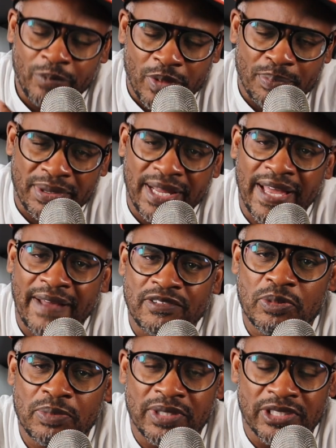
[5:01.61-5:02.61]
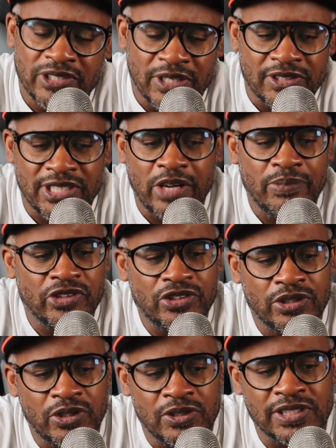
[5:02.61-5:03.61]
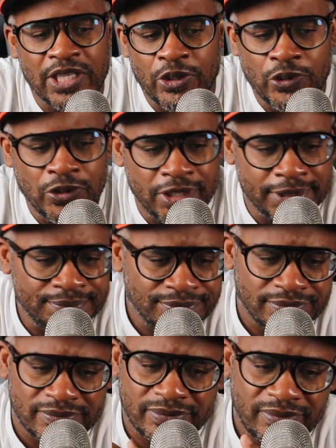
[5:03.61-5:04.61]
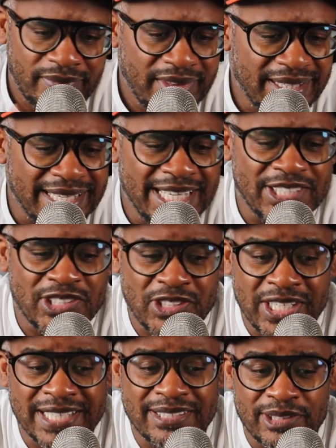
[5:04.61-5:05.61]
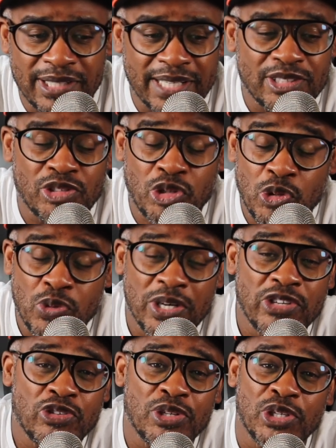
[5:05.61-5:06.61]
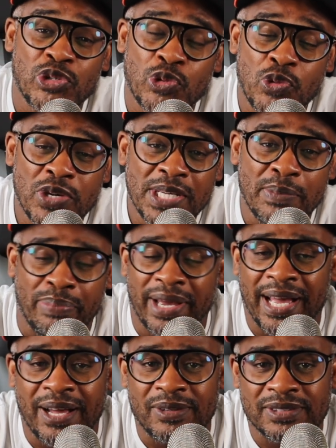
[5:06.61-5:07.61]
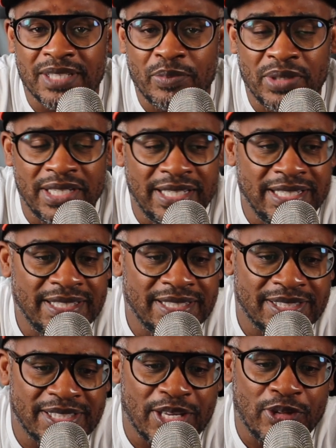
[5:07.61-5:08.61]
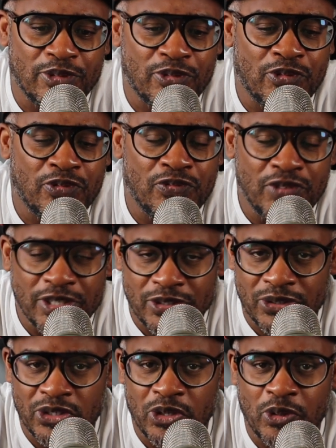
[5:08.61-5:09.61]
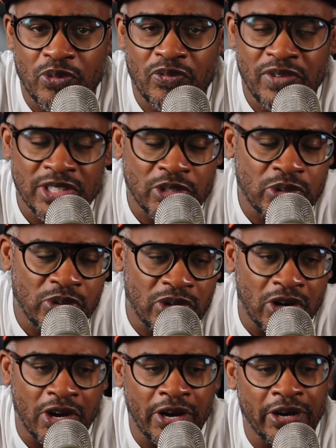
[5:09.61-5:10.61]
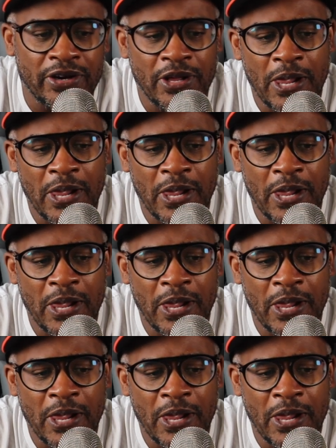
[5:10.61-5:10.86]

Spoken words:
But I have concerns, and I'll mention those later on. He's 6'6", 220 pounds. I mean, he is a physical guard.